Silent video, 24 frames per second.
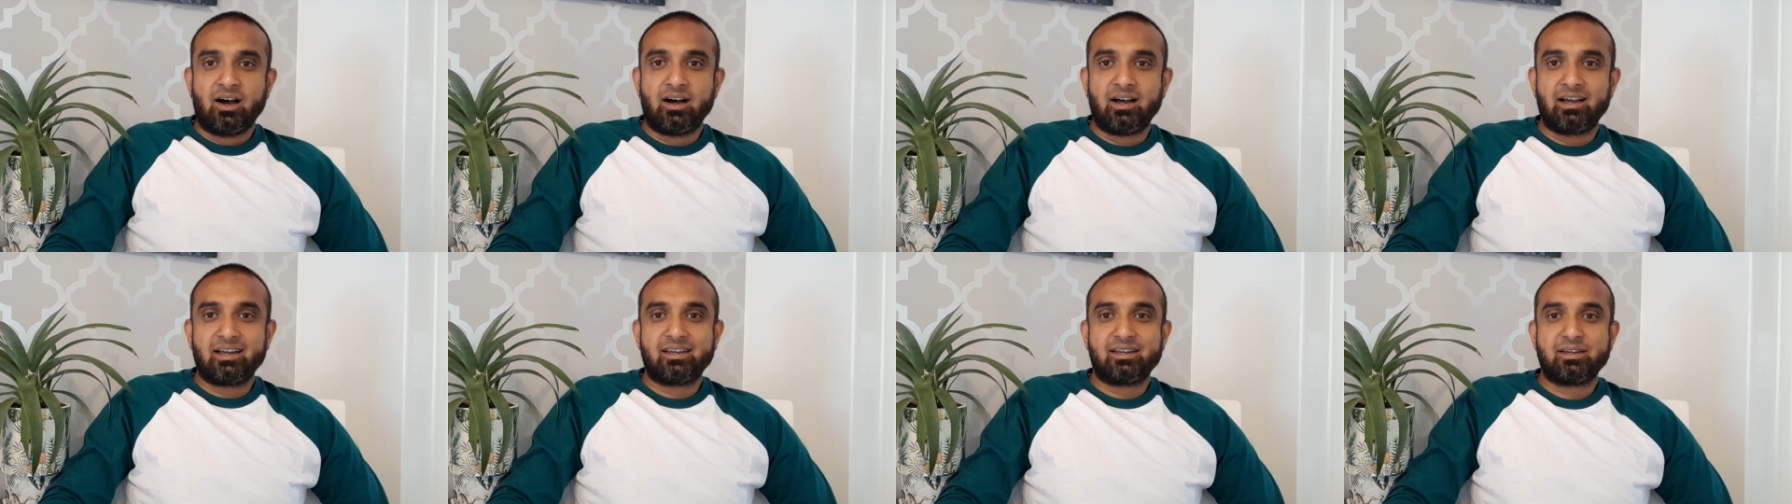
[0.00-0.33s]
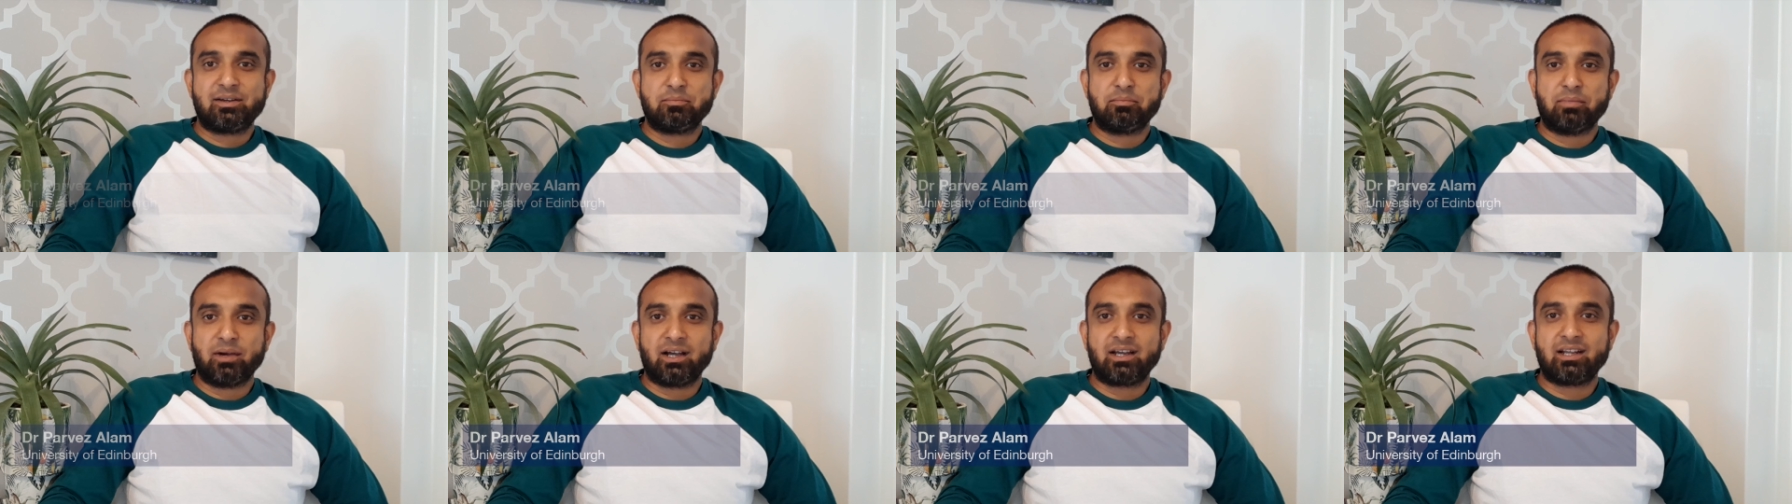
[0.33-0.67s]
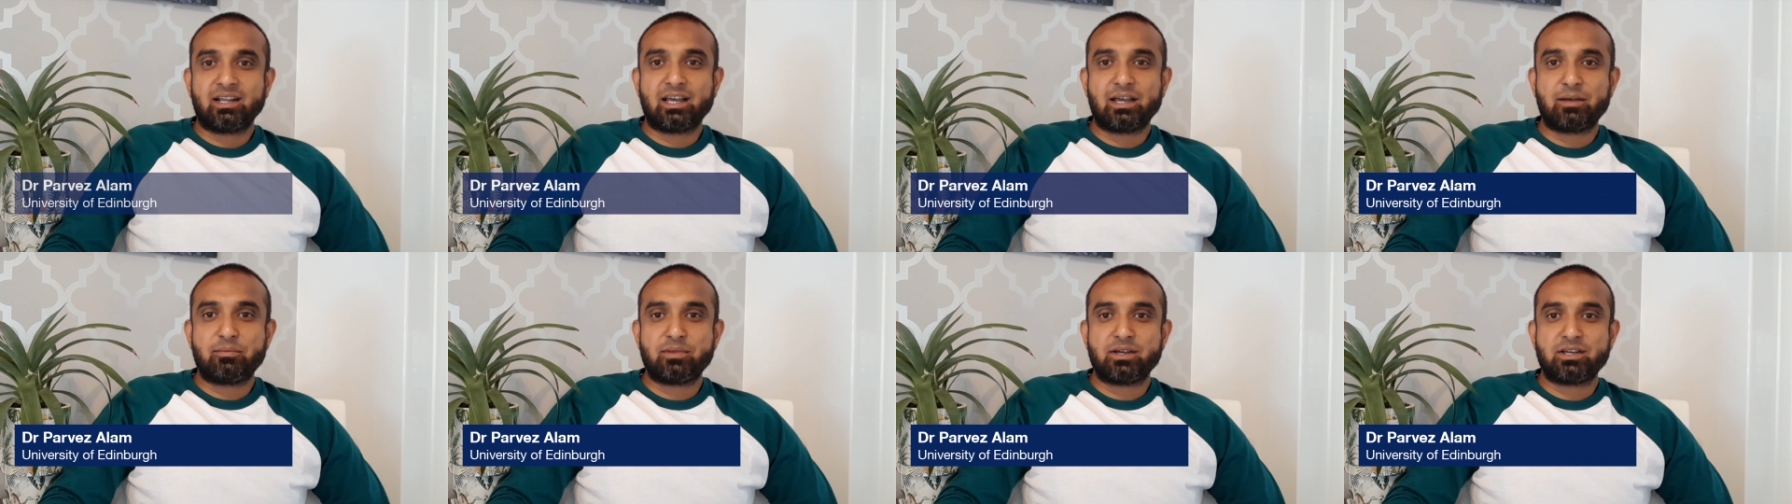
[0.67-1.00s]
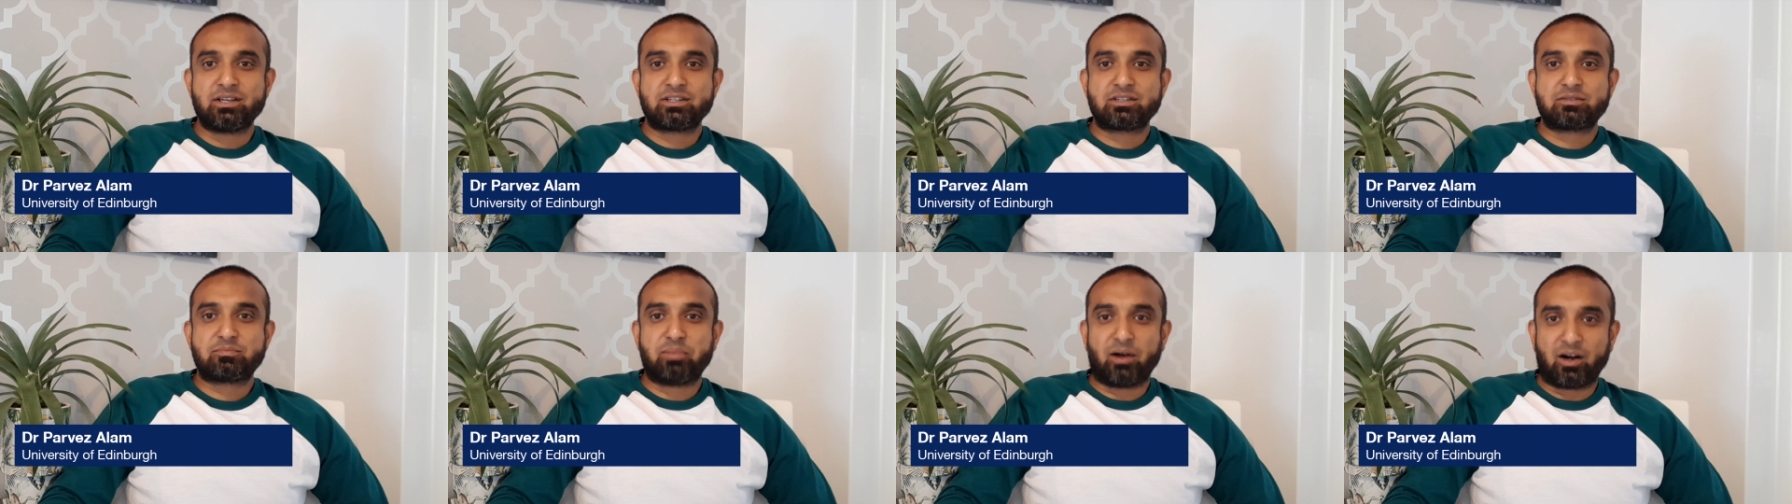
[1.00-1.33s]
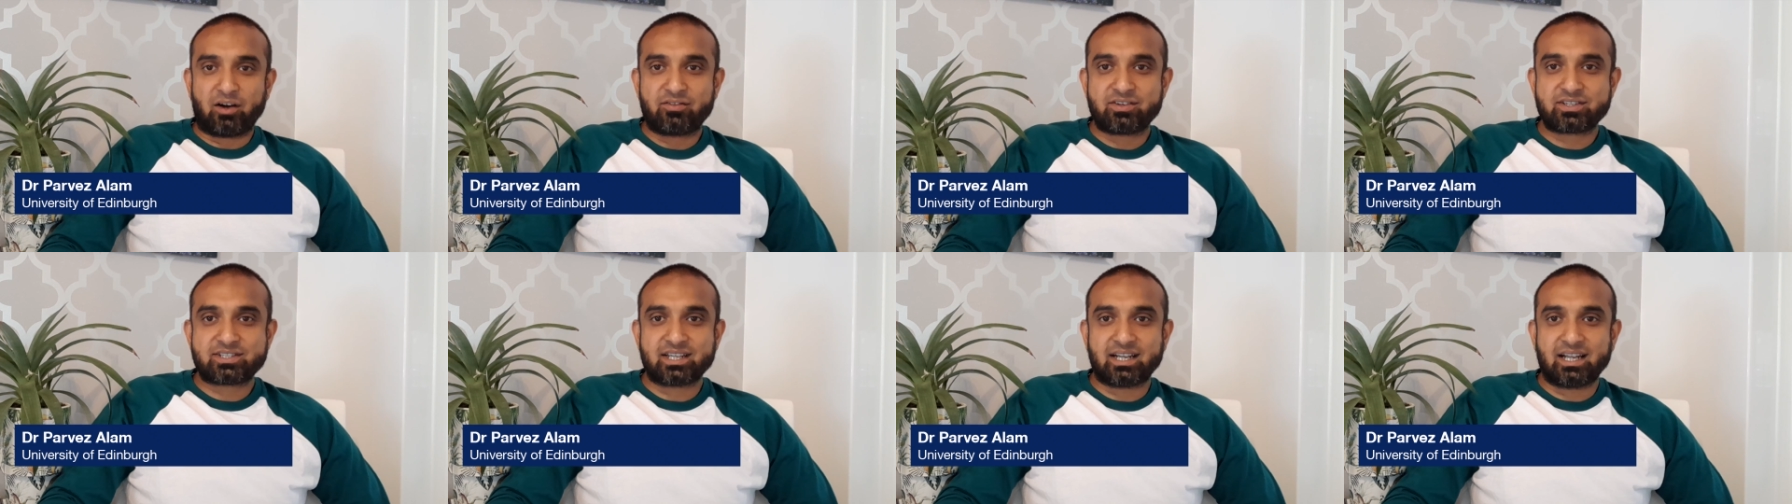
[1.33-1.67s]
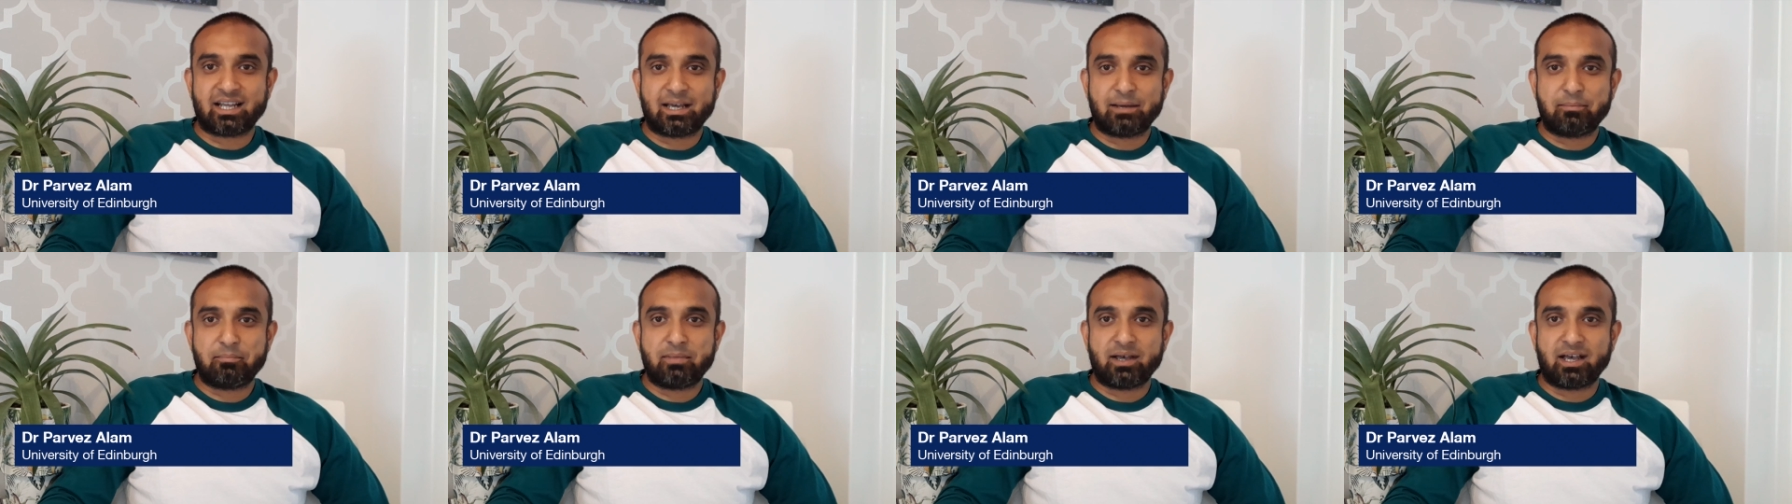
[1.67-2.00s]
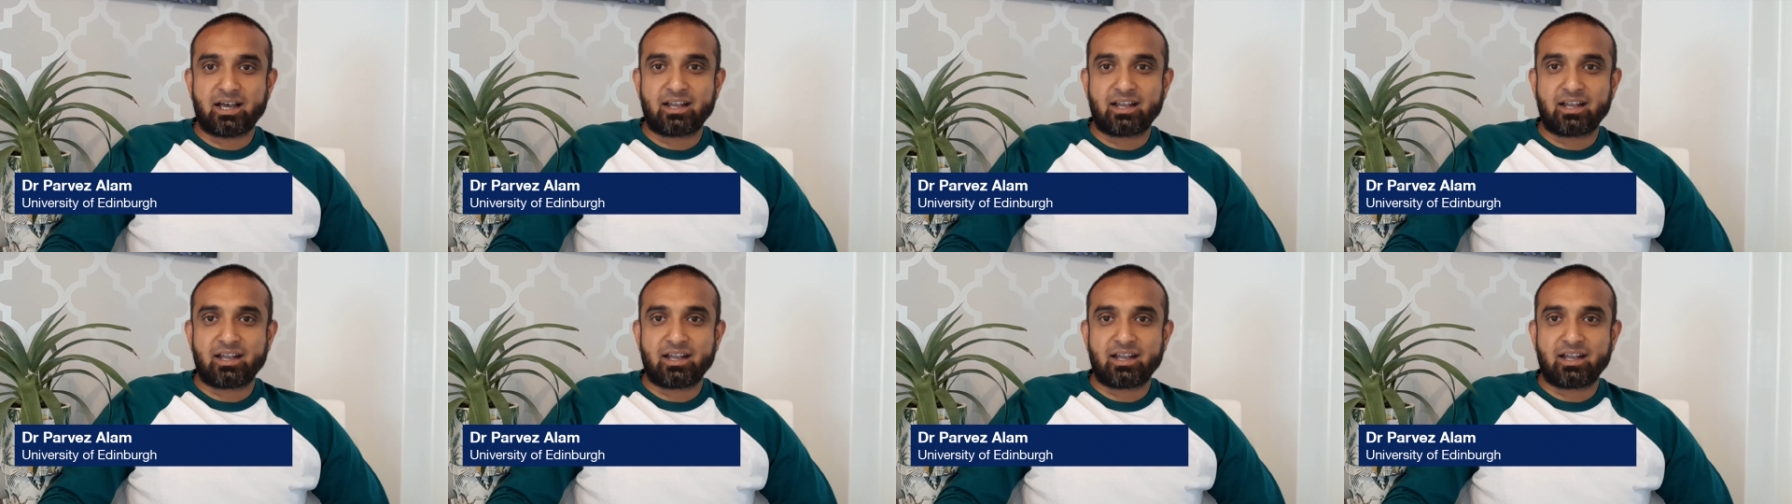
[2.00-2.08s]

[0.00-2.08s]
Hi, my name is Parvez Alam